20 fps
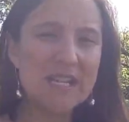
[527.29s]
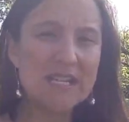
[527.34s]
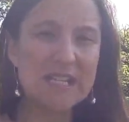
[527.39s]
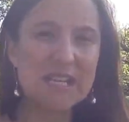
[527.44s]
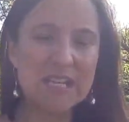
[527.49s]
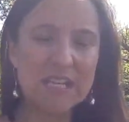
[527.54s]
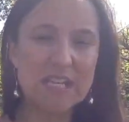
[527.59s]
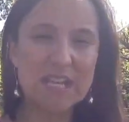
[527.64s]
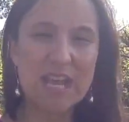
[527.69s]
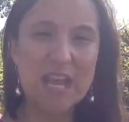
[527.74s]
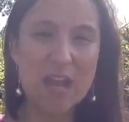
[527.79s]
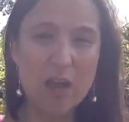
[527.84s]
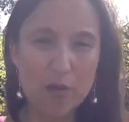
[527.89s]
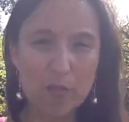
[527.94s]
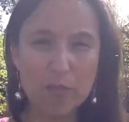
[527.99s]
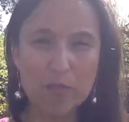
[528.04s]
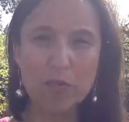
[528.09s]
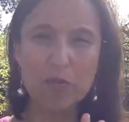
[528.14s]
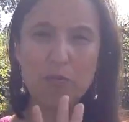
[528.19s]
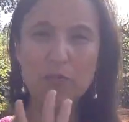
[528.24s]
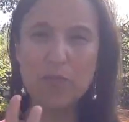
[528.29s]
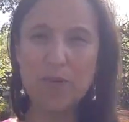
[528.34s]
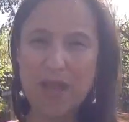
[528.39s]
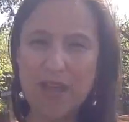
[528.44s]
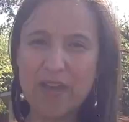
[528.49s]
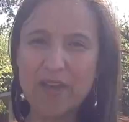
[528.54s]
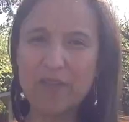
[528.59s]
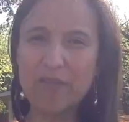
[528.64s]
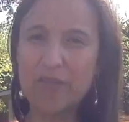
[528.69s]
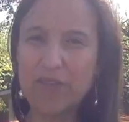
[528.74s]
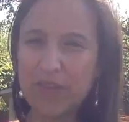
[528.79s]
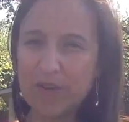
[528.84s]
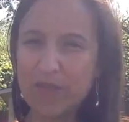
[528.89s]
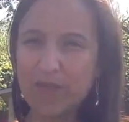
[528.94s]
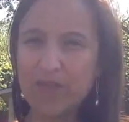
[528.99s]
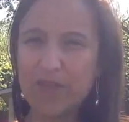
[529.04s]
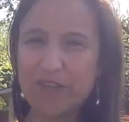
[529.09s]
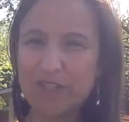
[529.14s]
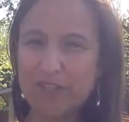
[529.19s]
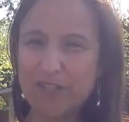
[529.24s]
can help propel their
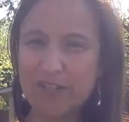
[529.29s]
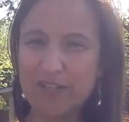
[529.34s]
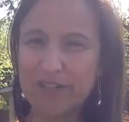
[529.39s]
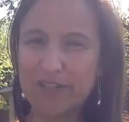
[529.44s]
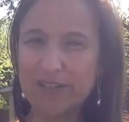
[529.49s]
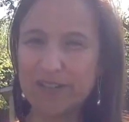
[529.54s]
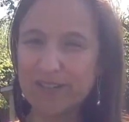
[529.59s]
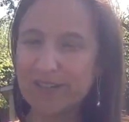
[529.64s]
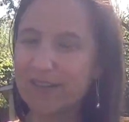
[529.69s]
vision